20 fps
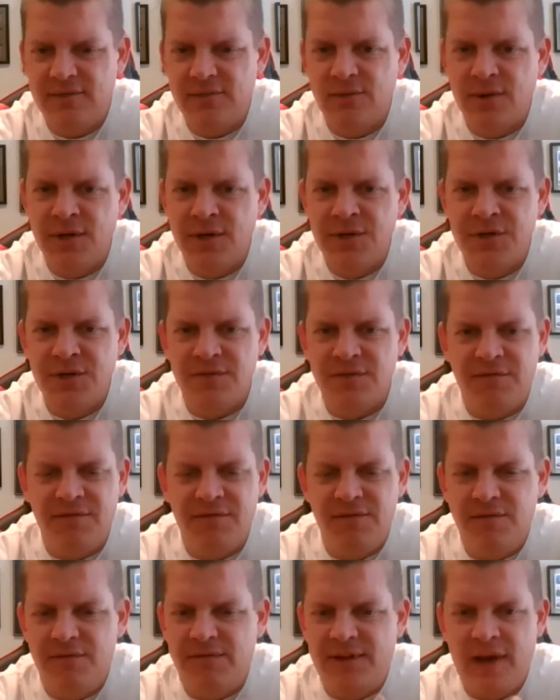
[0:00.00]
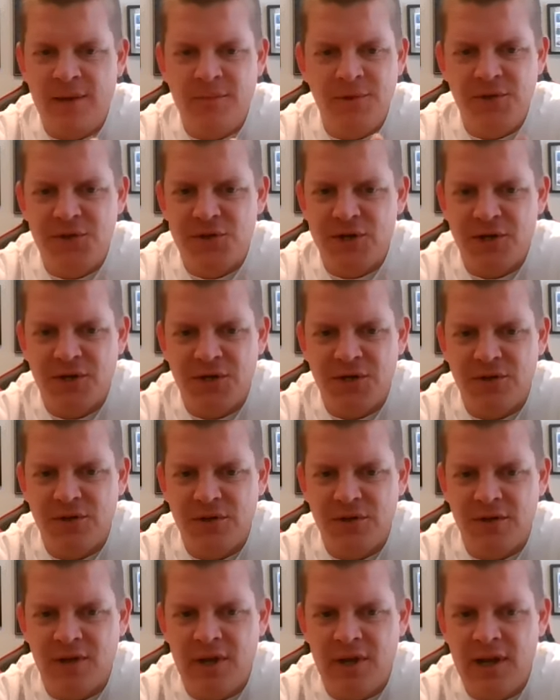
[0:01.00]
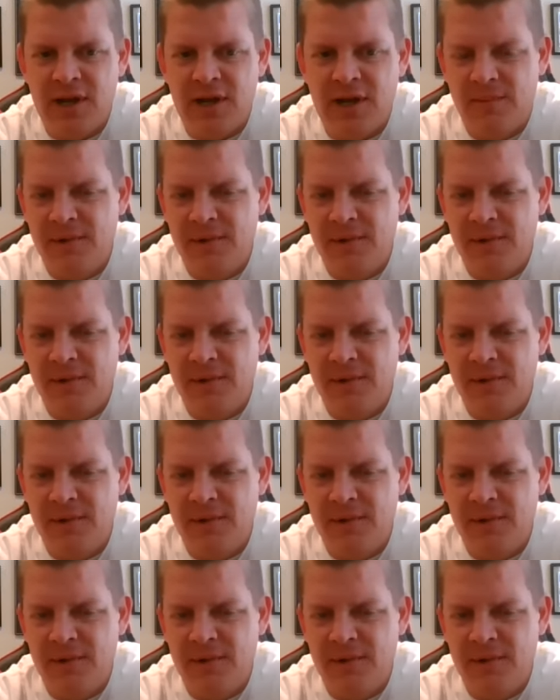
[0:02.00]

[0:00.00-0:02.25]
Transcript: What does your family structure look like?